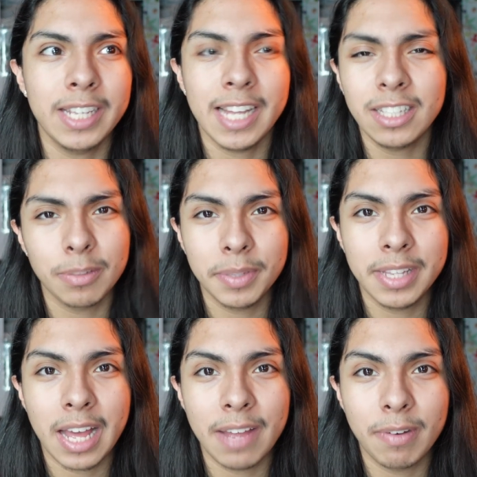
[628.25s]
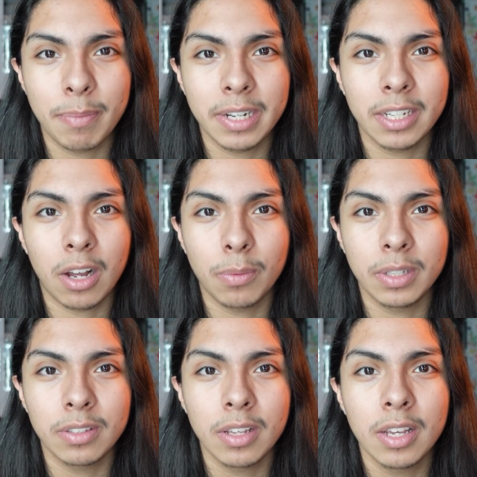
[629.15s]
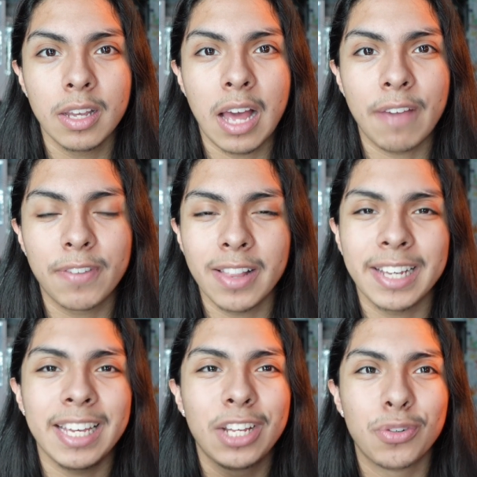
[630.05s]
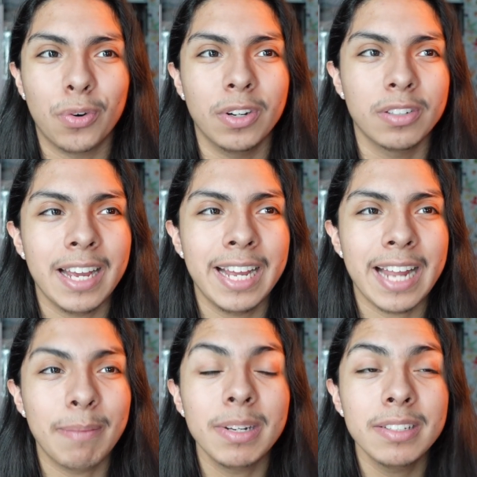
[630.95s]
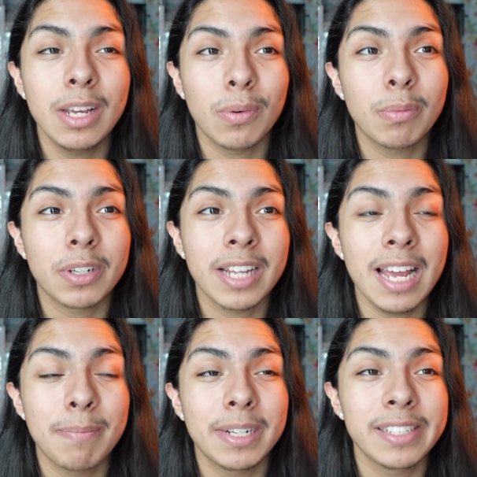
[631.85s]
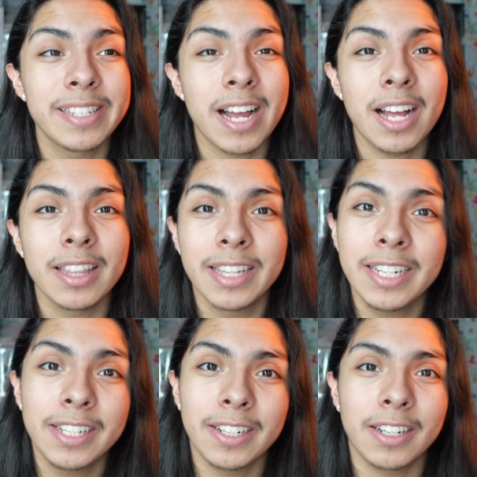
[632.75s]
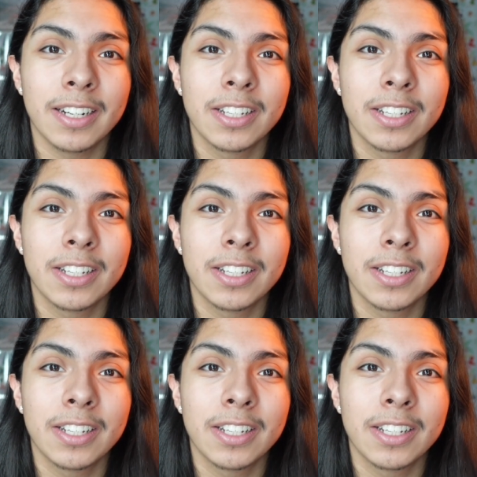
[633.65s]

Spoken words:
And that's something that everybody always, I feel like, ignores. And I'm gonna say it one more time, but it's not linear.